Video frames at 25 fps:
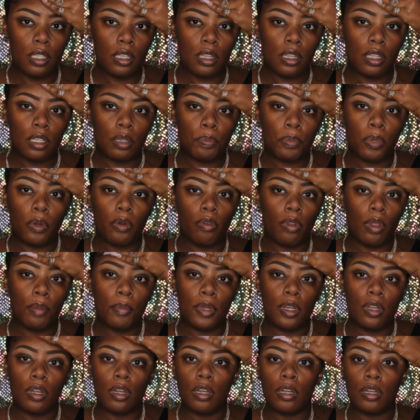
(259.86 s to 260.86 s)
the
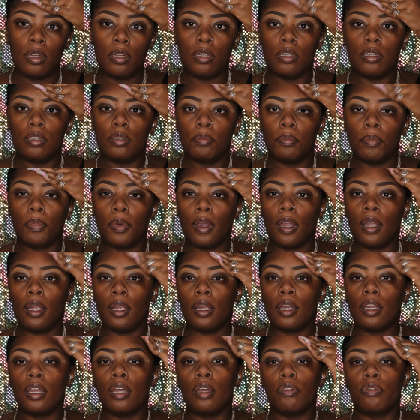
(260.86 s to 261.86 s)
perimeter
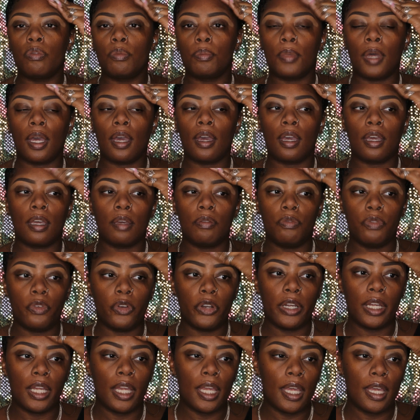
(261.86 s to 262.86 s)
part of my
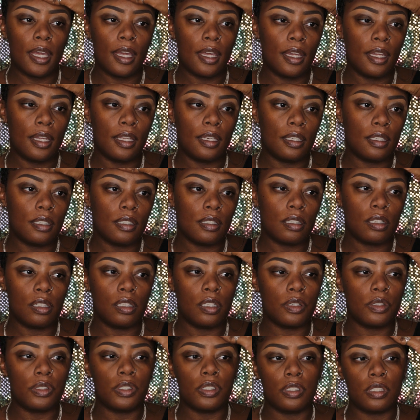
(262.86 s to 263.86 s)
forehead,
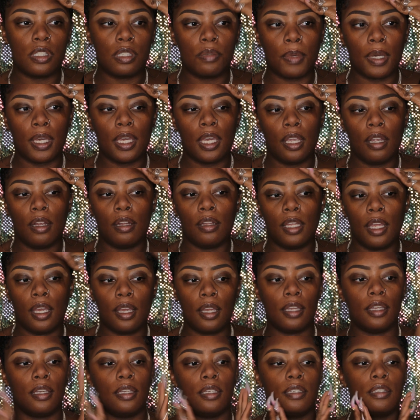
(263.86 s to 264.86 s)
closer to my
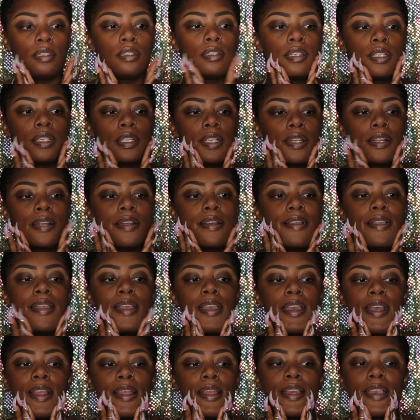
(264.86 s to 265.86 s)
hairline,
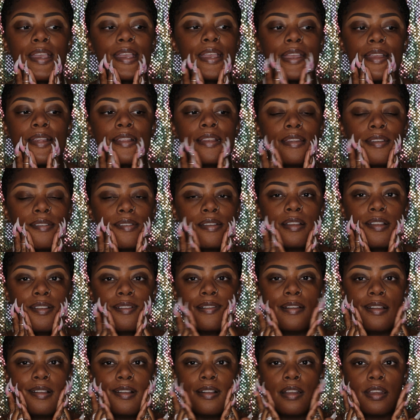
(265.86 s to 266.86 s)
and then
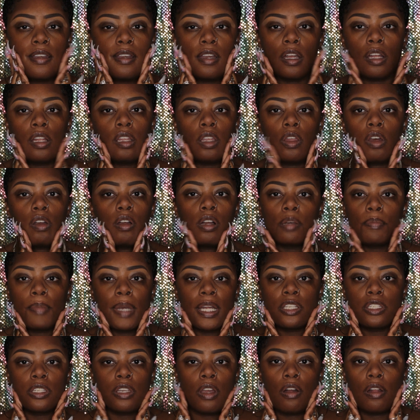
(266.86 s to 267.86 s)
along my
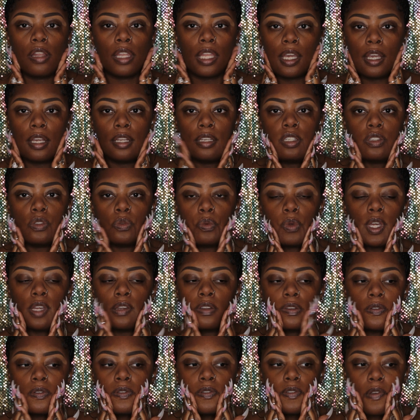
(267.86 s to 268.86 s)
jawline as
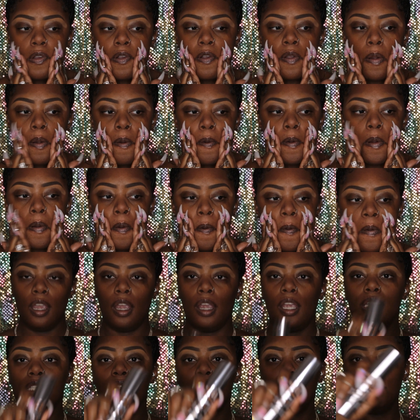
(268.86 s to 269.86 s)
well.
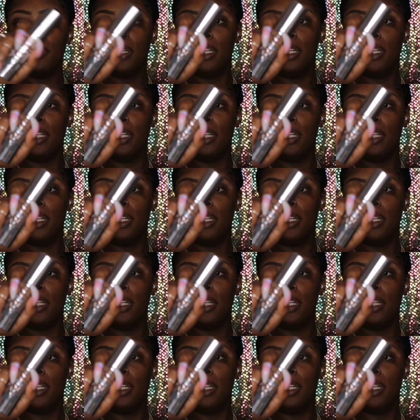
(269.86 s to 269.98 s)
Alright, so I'm